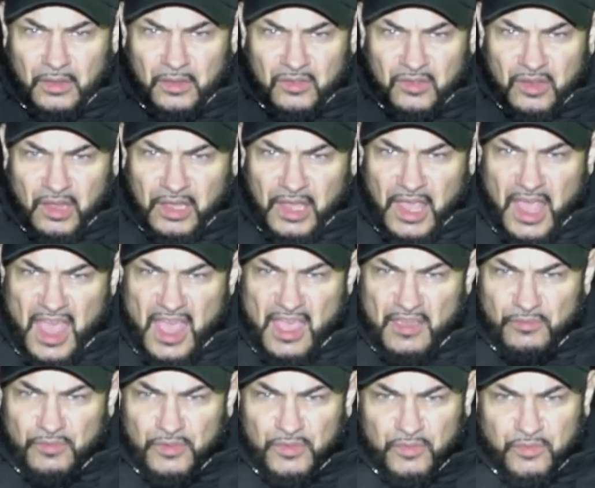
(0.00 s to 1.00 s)
So I get
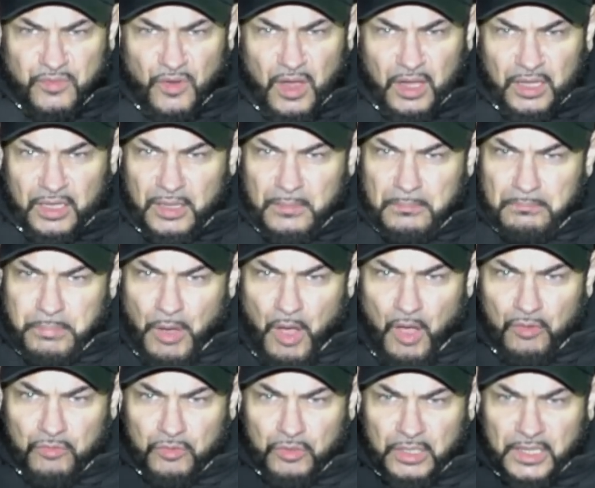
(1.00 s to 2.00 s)
every fucking
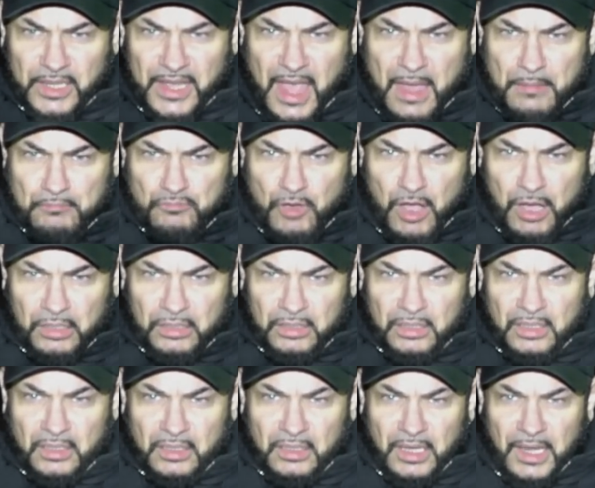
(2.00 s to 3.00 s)
bar on the camera.
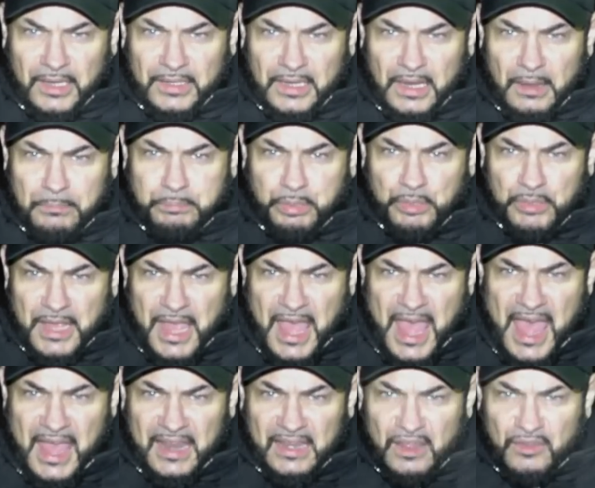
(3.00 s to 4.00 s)
And then I put it
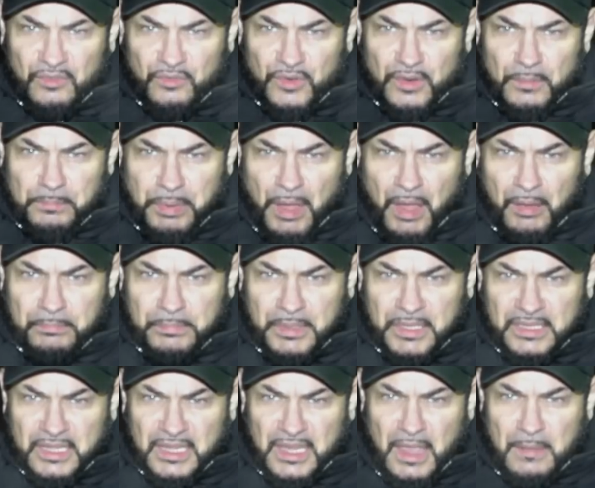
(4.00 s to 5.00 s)
out there for the
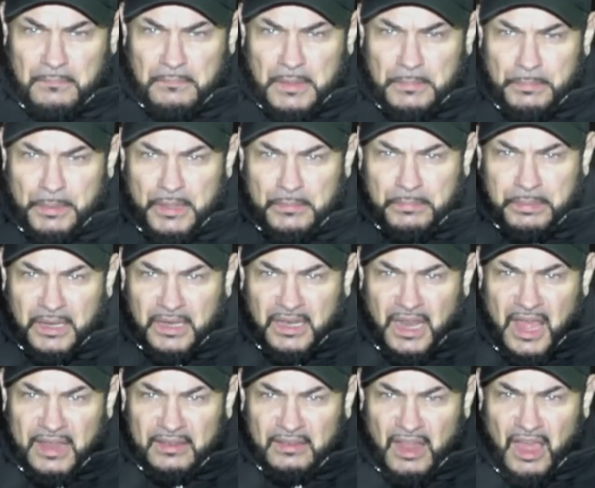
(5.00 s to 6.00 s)
public, you get me? People are
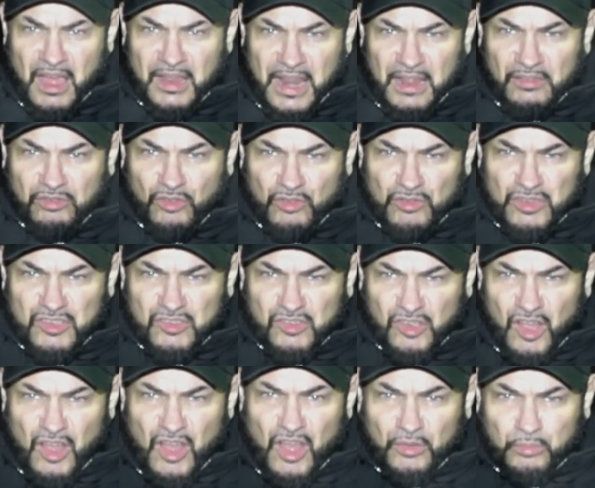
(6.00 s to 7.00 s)
like, nah, that donny's
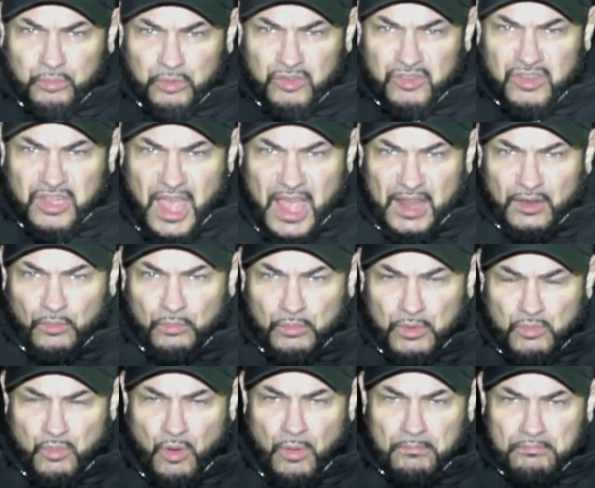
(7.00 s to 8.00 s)
hard, what's going on?
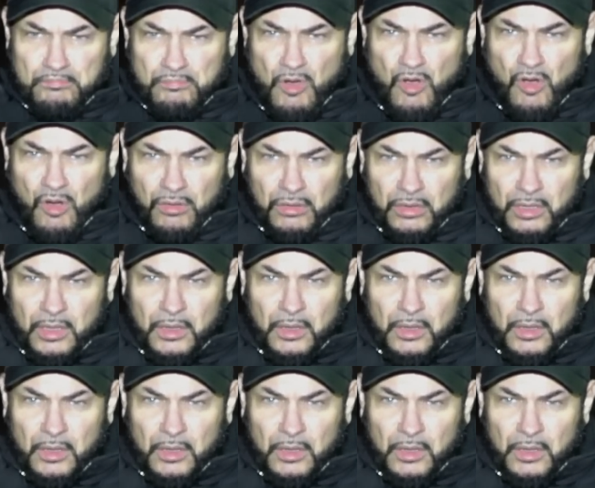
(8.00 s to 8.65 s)
We want more.